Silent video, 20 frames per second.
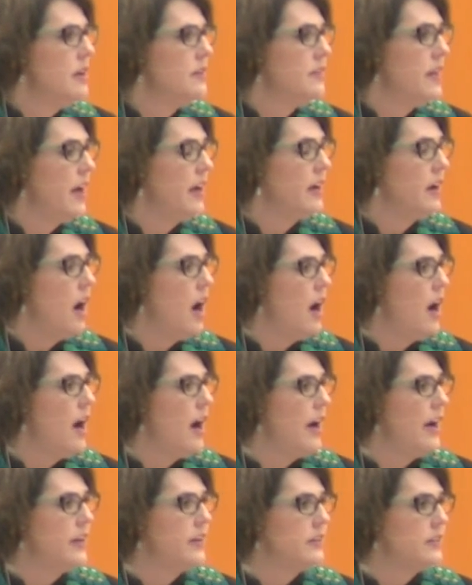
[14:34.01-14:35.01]
that
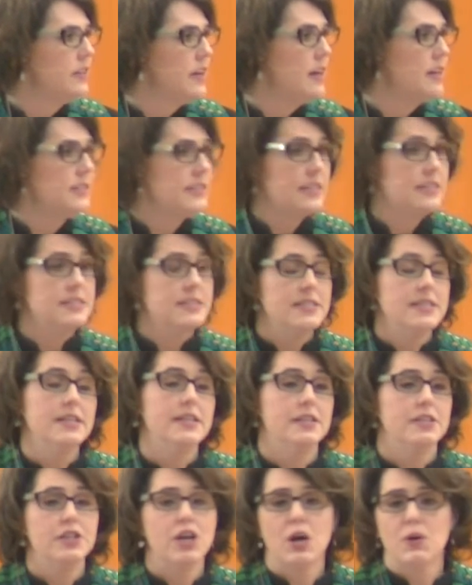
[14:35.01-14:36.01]
God does
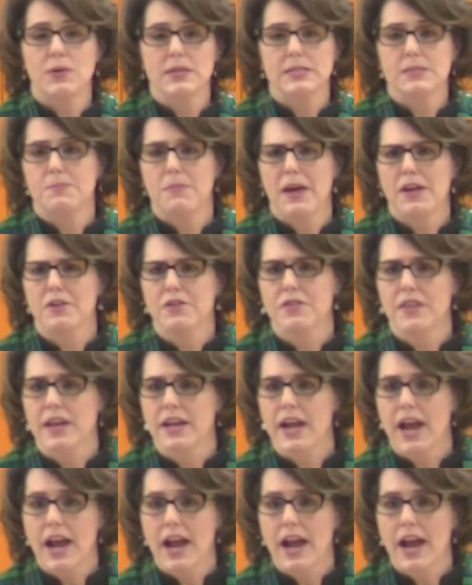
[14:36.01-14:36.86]
indeed know us better than